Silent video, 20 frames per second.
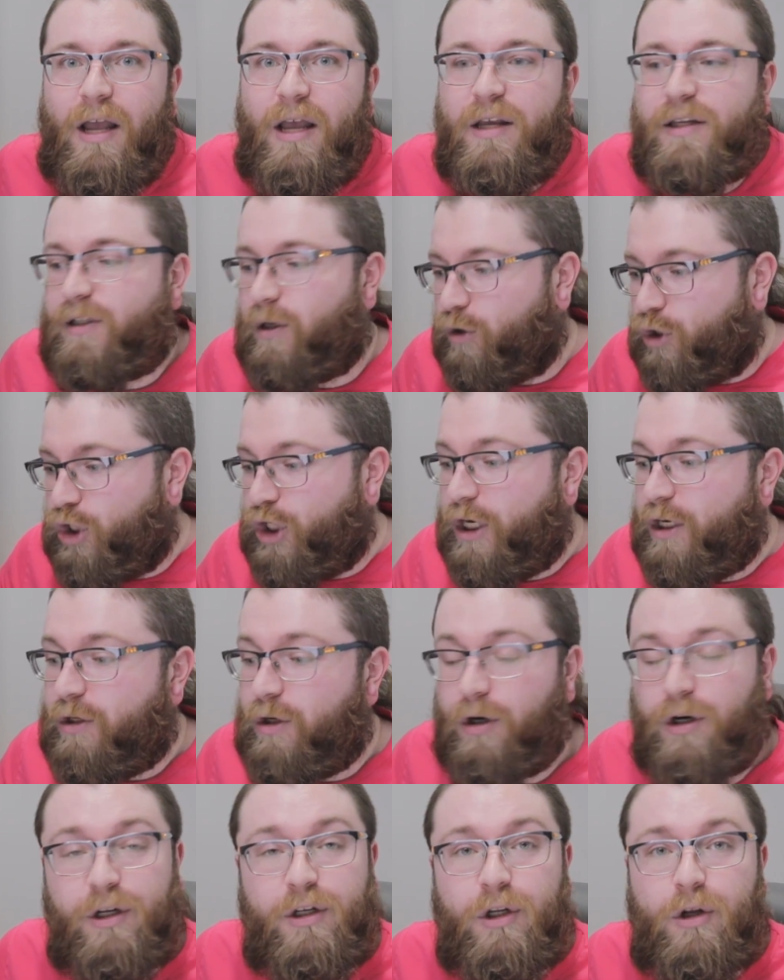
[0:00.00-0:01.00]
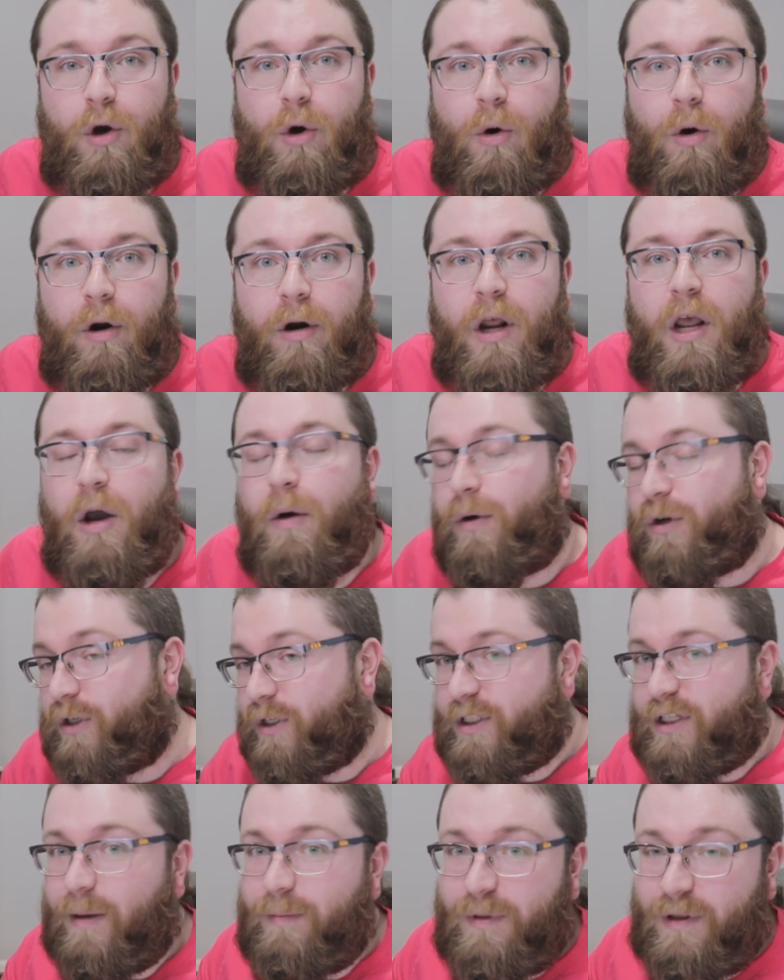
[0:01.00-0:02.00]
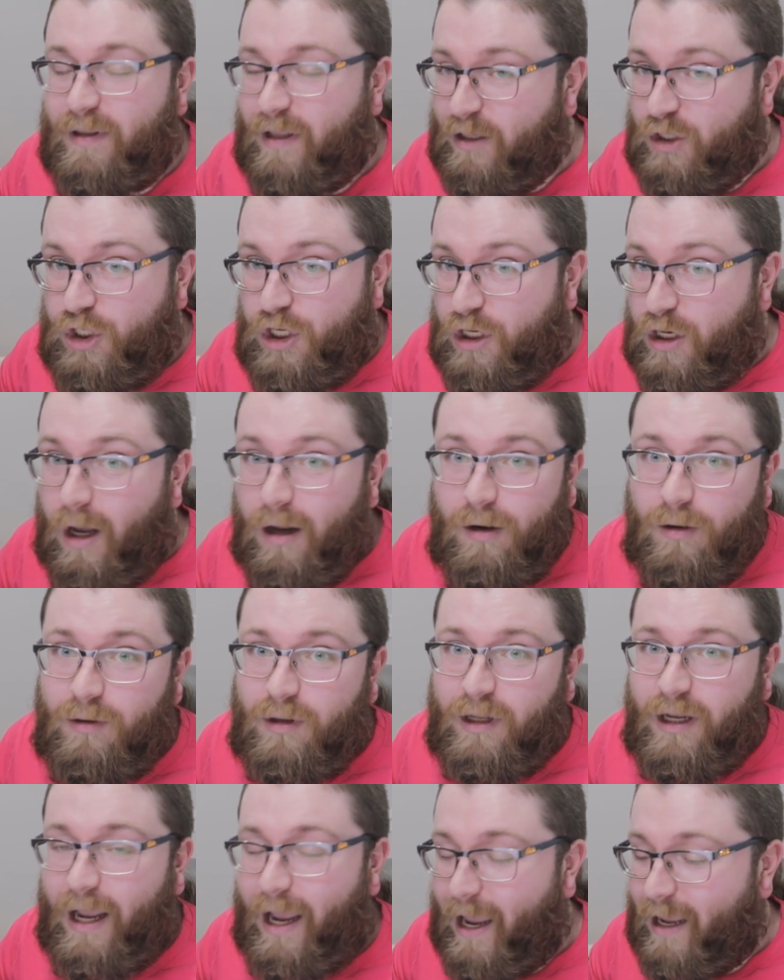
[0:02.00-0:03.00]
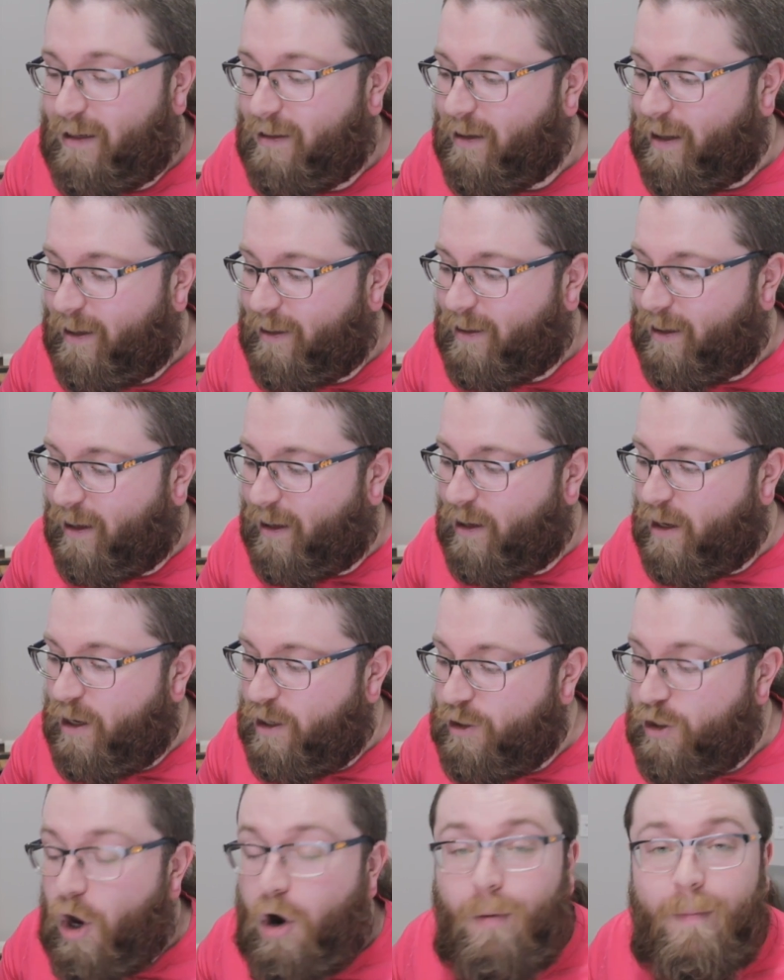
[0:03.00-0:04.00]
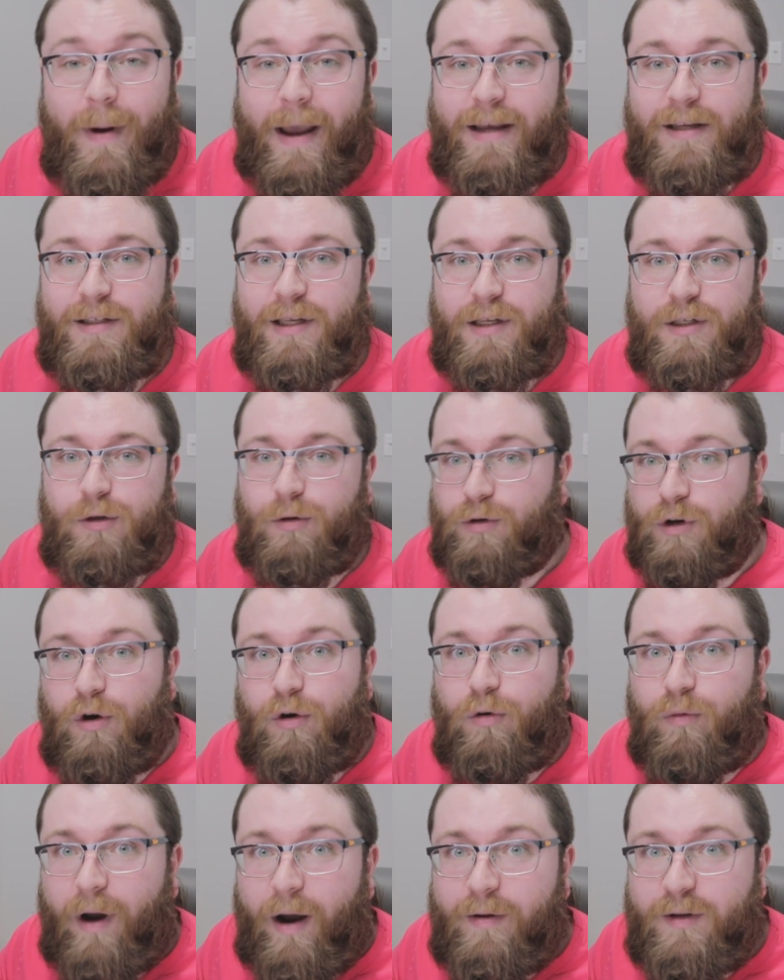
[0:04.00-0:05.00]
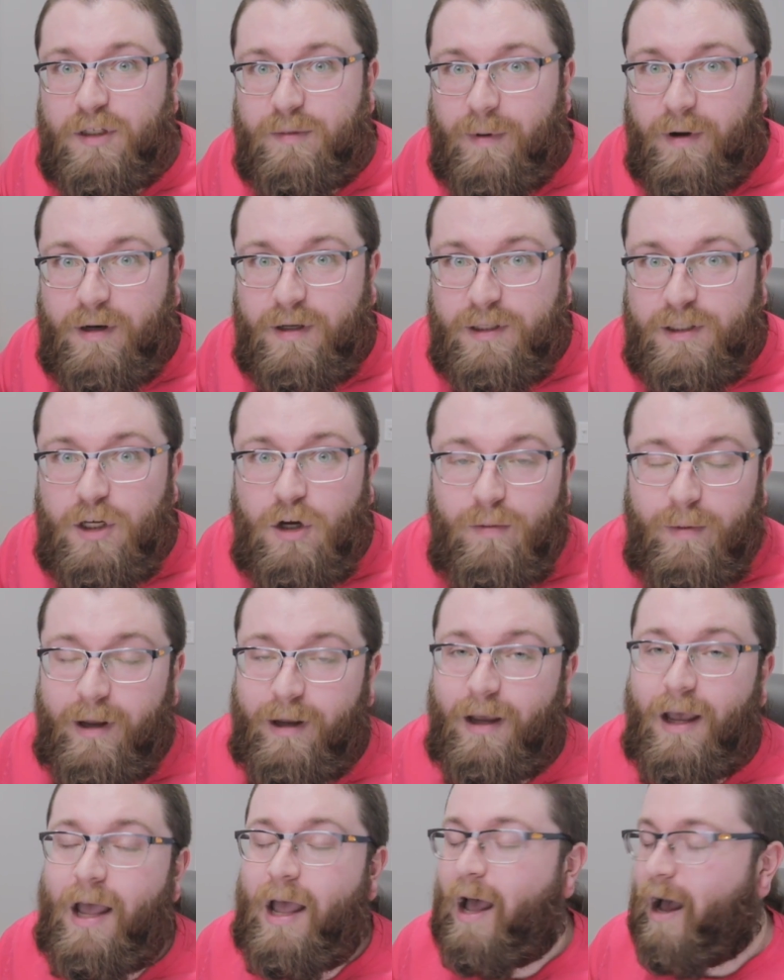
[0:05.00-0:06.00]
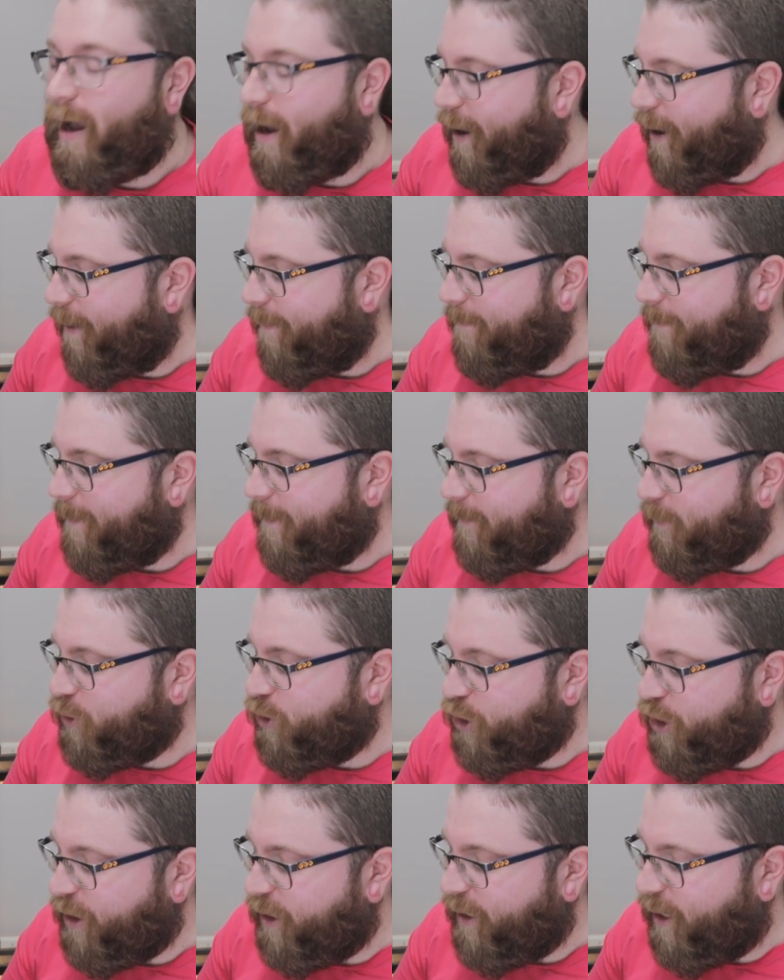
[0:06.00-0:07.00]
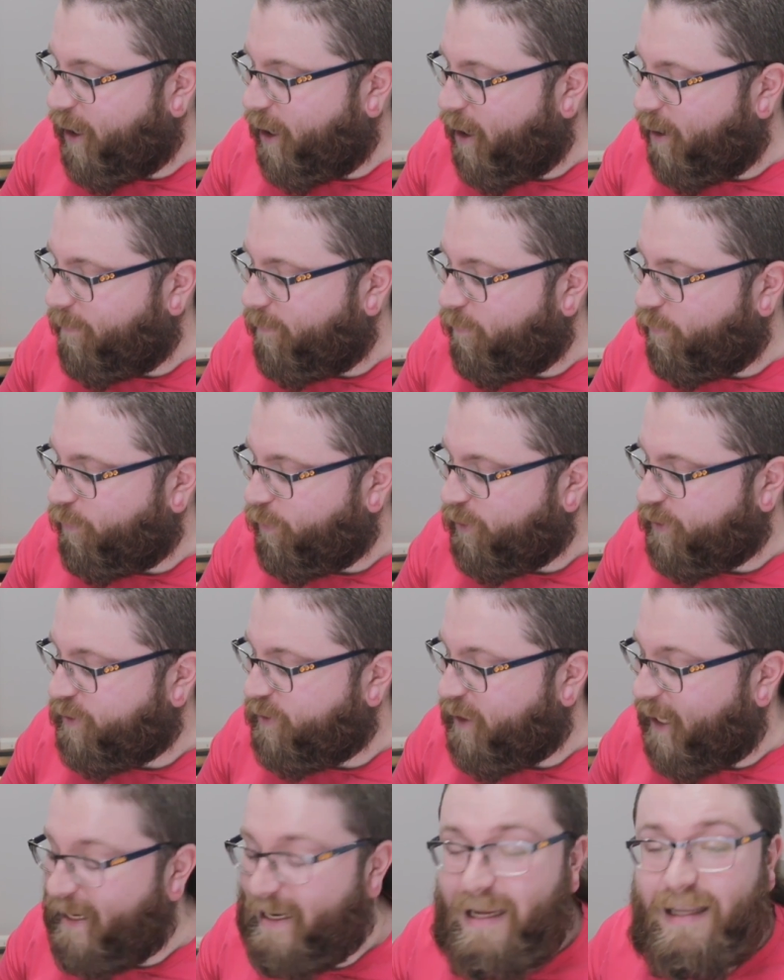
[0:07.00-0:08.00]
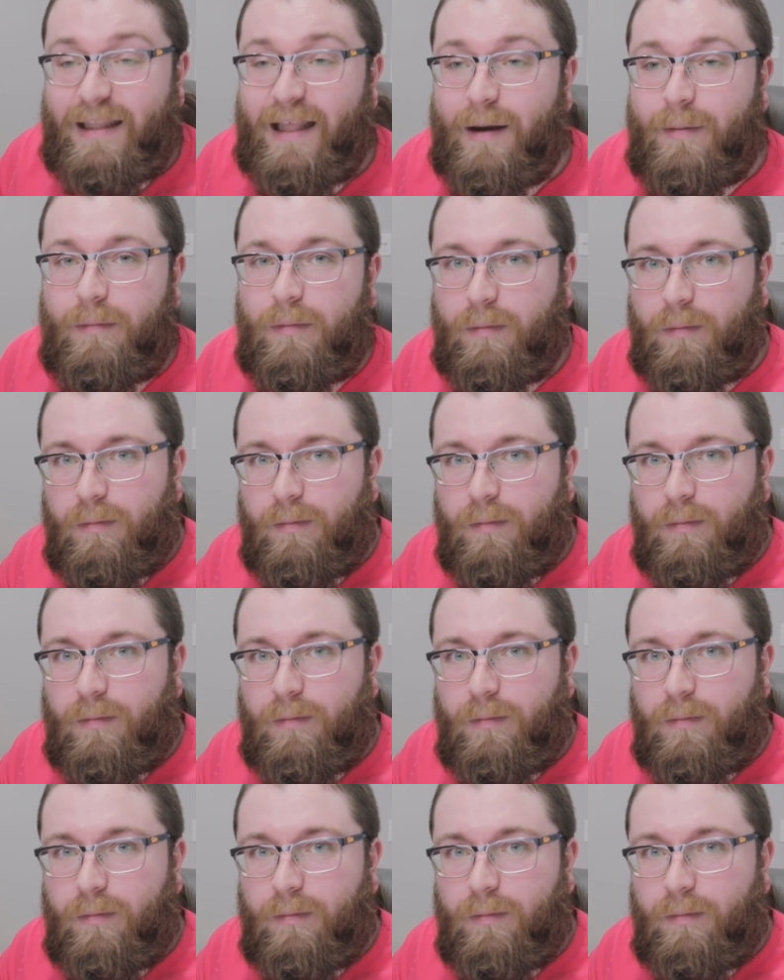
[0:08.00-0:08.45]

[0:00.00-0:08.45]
So she took it to court, which is something that she not only had like no basis or no grounds upon assuming, was taking them